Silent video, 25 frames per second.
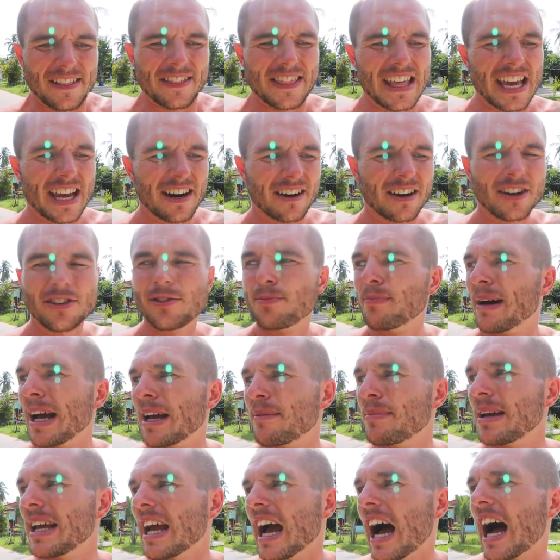there is
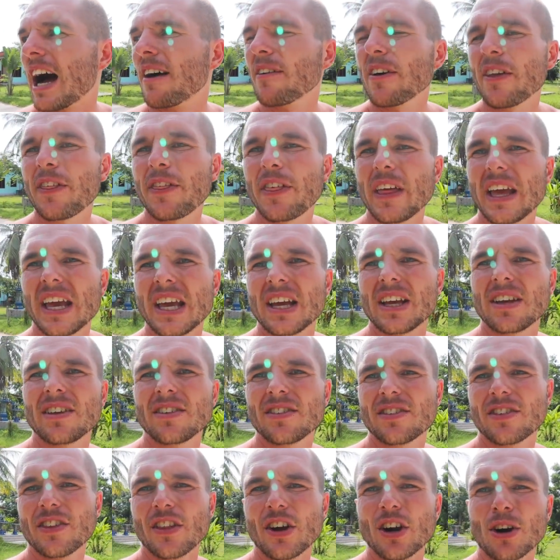maybe other
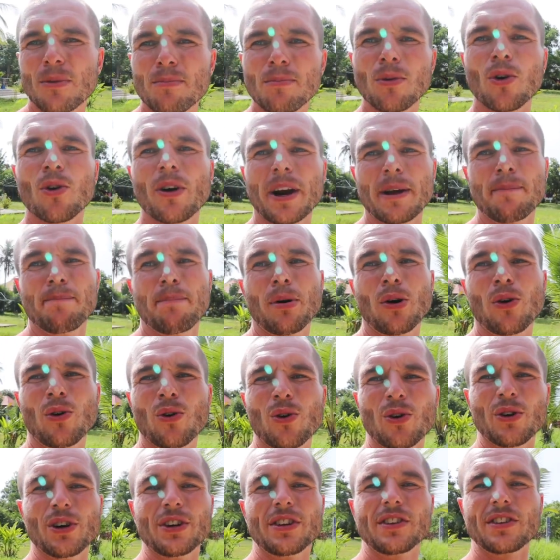things that are more
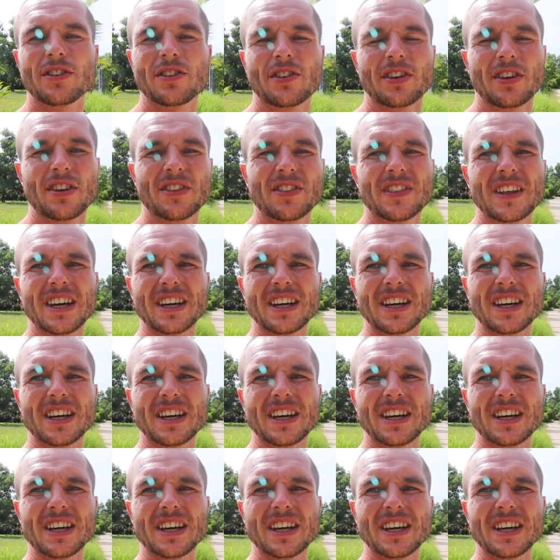important